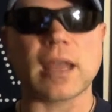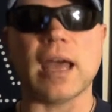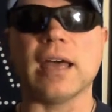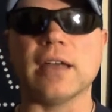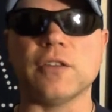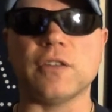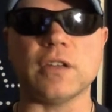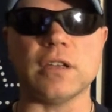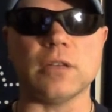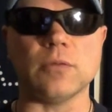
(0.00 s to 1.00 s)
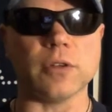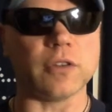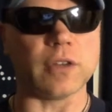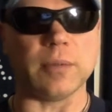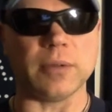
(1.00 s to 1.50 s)
as he
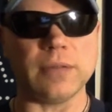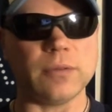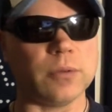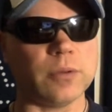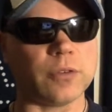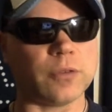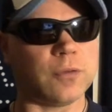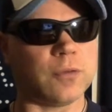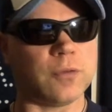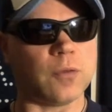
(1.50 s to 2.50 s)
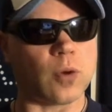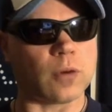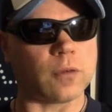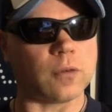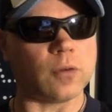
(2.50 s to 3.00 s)
was, I believe he was
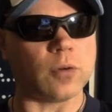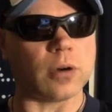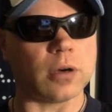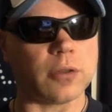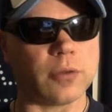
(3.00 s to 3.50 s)
4 for 4,